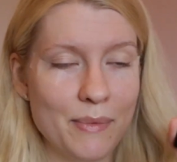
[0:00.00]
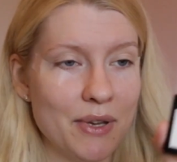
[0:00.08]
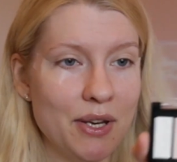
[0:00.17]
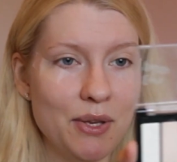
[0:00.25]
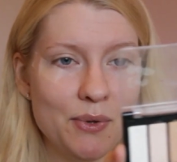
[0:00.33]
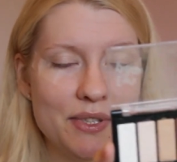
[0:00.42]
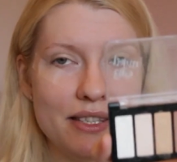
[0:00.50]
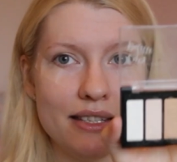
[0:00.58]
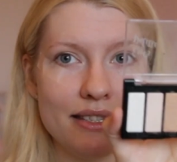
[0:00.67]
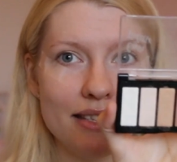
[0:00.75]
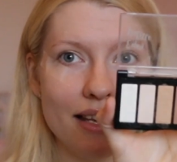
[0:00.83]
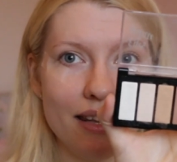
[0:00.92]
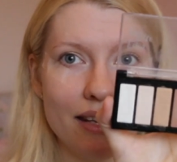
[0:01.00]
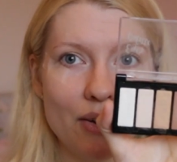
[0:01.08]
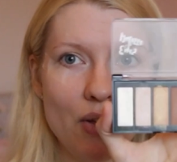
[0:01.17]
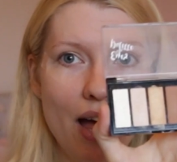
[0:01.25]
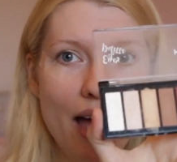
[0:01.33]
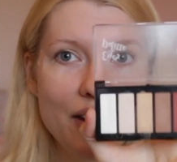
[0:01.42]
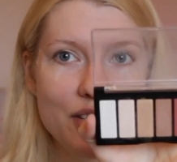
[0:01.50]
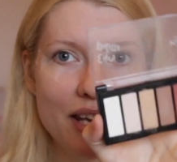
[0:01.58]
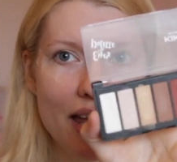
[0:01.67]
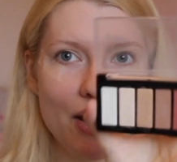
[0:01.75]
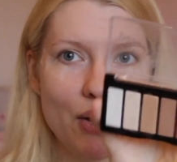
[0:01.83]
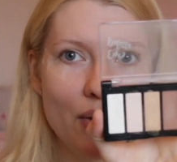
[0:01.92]
I'm going to use this little
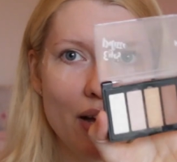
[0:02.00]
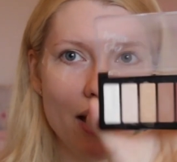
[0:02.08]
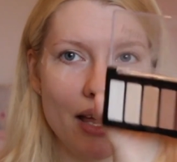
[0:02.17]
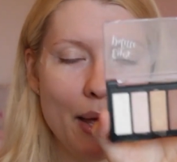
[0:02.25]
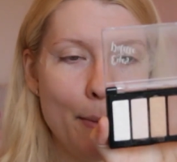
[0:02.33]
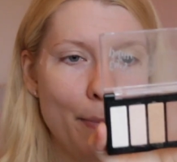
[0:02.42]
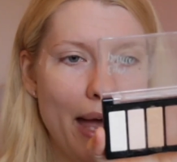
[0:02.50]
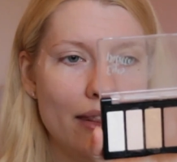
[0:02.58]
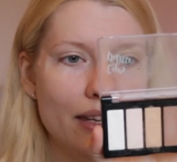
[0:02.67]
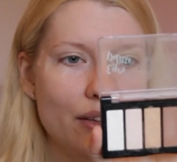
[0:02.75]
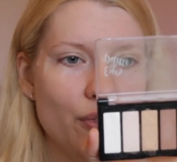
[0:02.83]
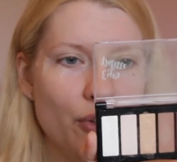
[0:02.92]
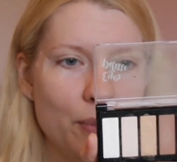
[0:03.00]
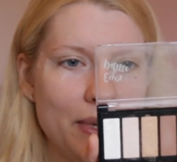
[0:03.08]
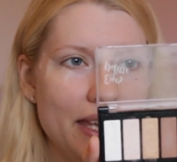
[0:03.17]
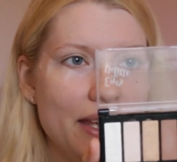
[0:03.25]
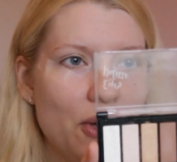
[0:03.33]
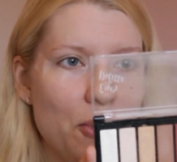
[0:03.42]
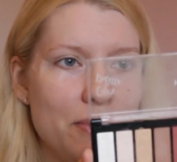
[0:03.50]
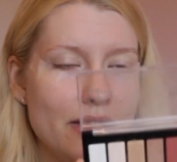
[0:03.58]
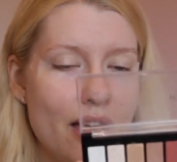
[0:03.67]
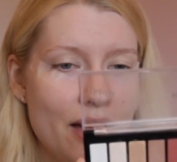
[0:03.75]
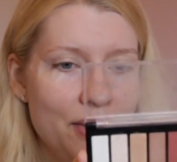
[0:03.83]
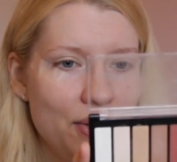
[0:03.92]
eyeshadow palette from Kiko
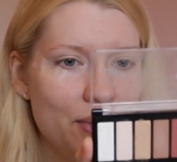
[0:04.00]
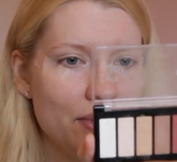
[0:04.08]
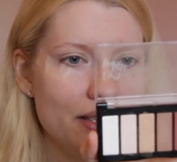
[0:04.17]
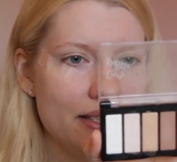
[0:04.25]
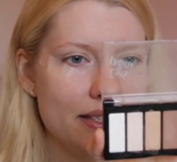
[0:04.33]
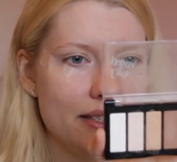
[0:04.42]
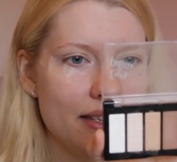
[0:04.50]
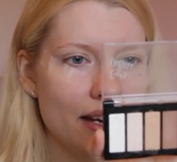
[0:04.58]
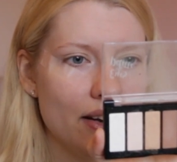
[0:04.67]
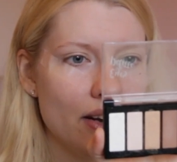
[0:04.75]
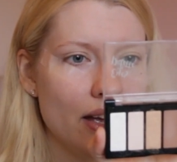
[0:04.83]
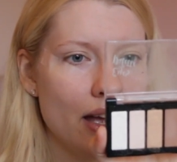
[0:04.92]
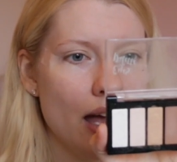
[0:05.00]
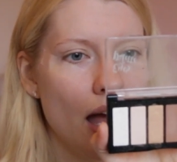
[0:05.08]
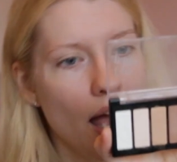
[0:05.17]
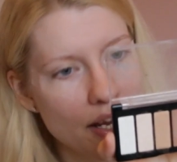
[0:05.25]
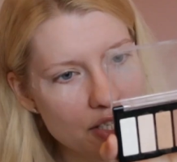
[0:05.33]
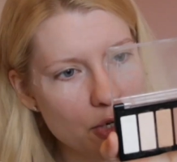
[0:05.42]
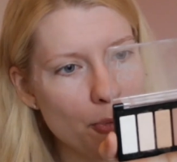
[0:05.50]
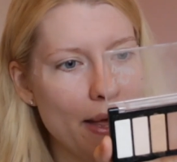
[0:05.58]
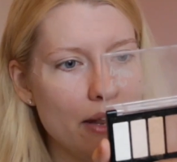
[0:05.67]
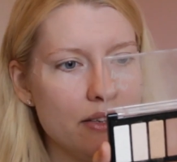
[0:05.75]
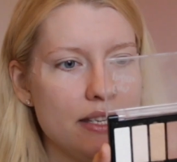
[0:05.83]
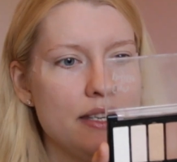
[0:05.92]
Milano. This is their eyeshadow
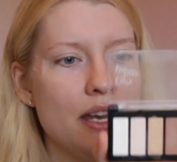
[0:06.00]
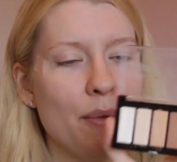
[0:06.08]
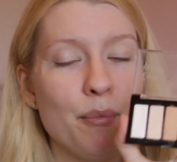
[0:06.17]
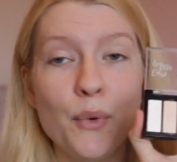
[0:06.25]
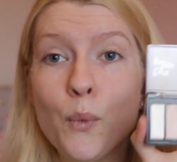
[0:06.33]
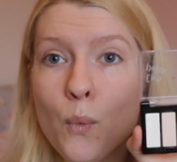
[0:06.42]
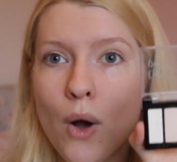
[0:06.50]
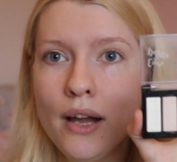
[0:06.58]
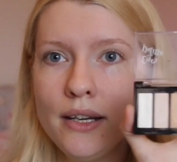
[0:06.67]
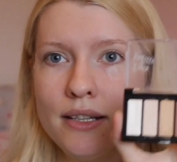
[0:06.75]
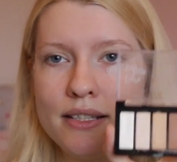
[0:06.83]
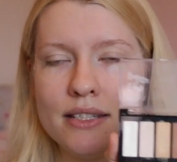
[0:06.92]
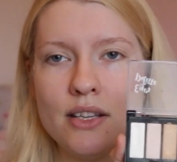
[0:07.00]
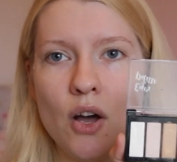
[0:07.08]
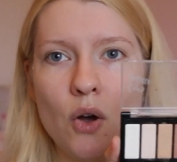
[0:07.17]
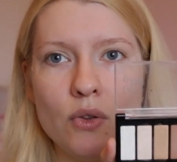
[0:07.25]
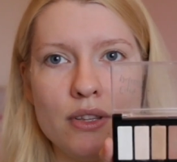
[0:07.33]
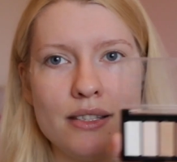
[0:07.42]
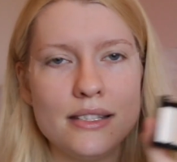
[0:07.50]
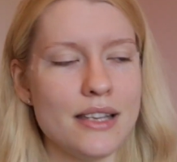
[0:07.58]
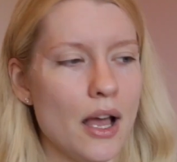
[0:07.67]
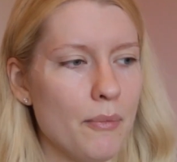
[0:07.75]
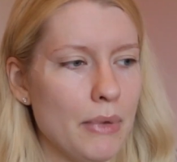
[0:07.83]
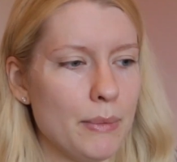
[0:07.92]
palette in #1. So this is
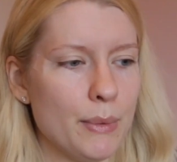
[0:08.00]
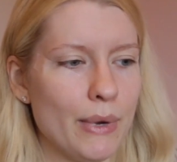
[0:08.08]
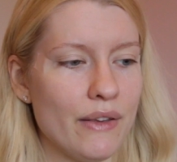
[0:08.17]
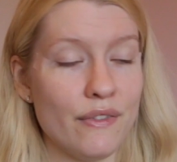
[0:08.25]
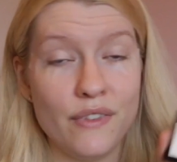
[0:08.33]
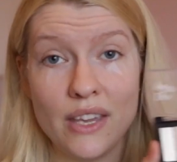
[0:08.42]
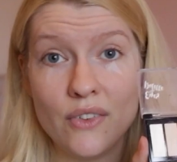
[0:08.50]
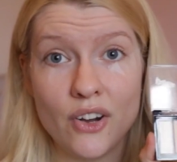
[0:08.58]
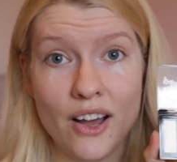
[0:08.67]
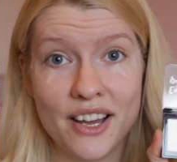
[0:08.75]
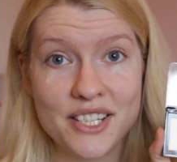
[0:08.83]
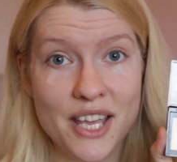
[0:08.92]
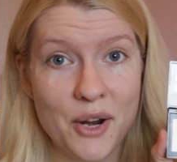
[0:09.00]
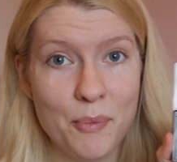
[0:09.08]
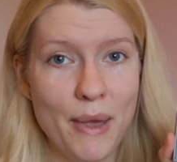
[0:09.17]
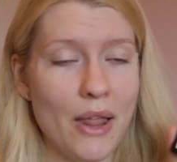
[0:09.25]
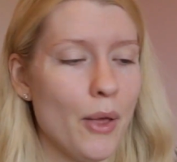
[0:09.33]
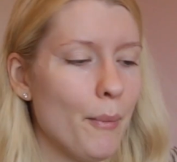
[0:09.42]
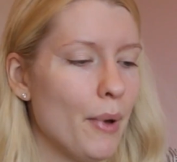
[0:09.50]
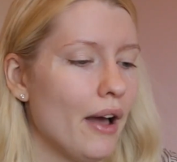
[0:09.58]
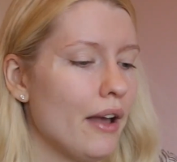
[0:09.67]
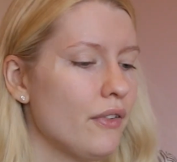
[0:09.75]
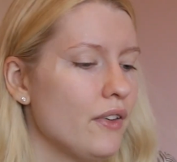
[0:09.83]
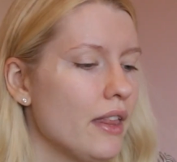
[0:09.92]
not maybe my favorite eyeshadow palette,
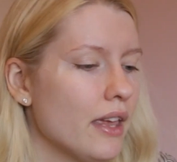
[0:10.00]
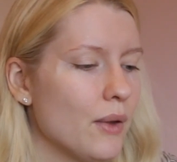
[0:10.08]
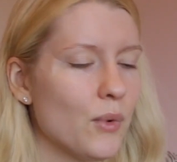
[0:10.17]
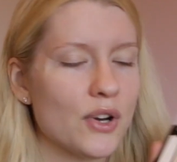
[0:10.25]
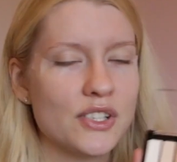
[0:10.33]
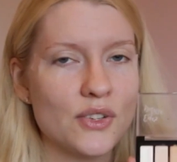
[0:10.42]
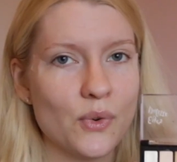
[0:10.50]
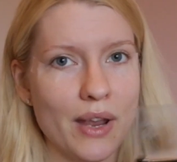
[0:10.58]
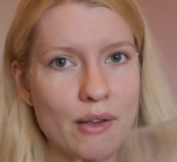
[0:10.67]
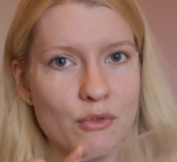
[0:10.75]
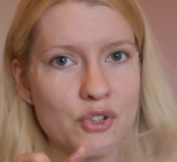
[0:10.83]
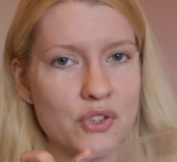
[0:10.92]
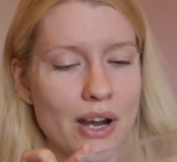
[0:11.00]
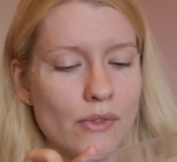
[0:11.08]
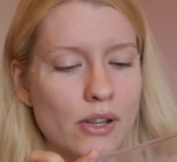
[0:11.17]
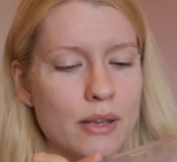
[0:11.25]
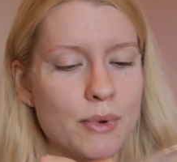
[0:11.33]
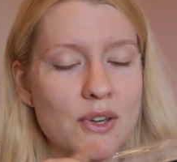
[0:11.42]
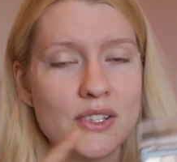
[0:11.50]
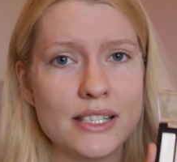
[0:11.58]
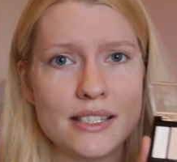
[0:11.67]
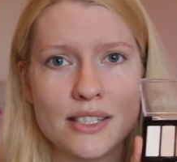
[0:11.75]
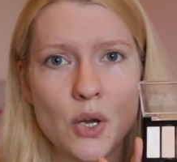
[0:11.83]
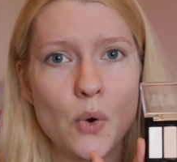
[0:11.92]
but I feel like it works great for traveling because
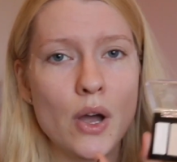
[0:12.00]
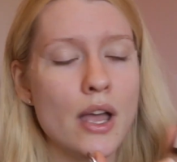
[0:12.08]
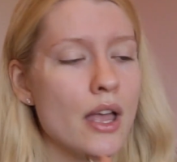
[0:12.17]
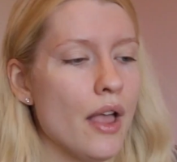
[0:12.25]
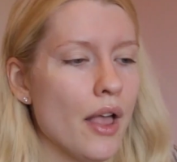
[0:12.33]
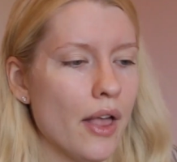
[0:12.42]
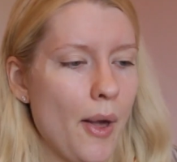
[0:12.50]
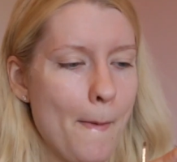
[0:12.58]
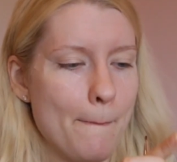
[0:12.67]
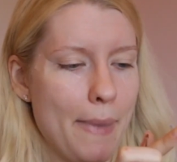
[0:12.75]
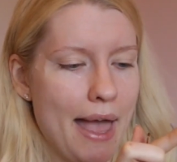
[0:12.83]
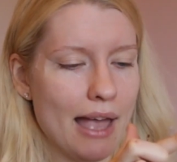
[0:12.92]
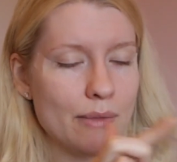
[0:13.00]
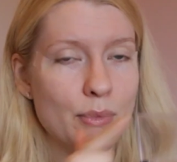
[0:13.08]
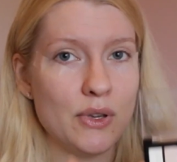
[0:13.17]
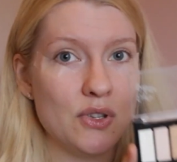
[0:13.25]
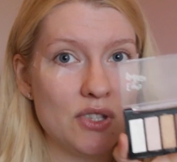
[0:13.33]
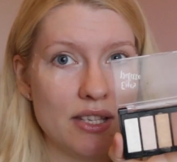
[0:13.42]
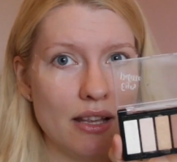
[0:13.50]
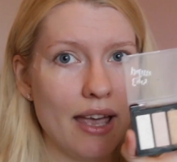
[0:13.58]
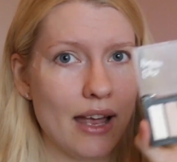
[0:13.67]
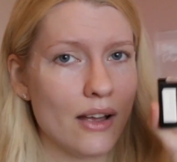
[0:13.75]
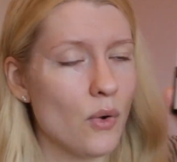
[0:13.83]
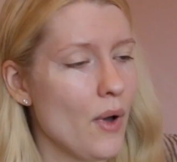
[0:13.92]
it's so compact, but you still
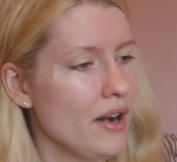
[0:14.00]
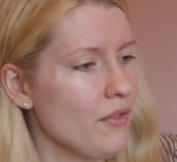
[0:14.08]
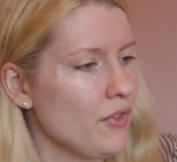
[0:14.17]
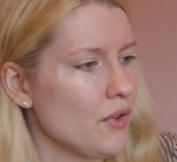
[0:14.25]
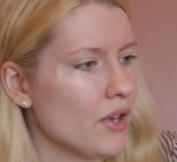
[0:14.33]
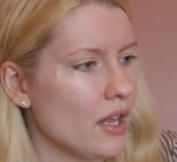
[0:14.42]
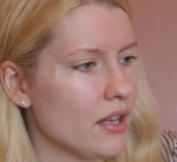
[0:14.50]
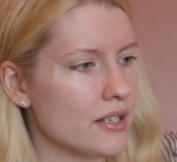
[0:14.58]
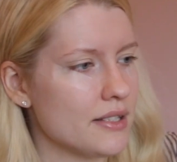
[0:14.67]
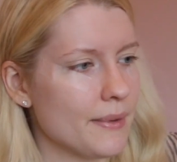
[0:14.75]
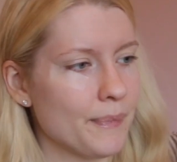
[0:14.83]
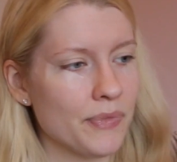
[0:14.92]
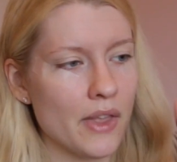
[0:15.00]
get quite a few colors.